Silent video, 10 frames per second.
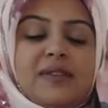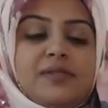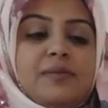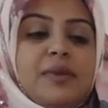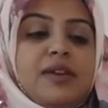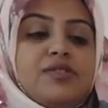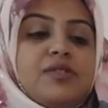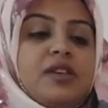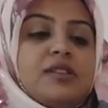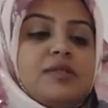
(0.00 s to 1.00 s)
some beige
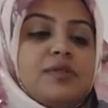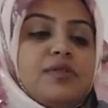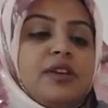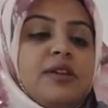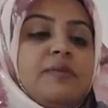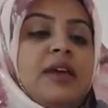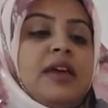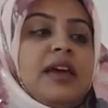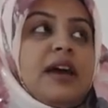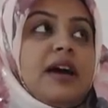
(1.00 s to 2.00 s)
on there, some cream,
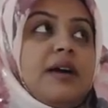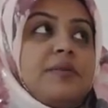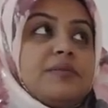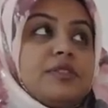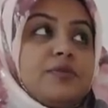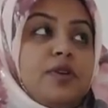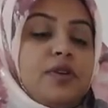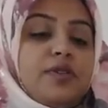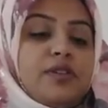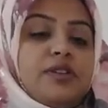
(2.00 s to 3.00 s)
some
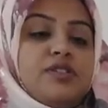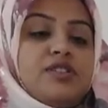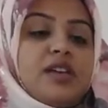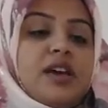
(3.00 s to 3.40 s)
orange,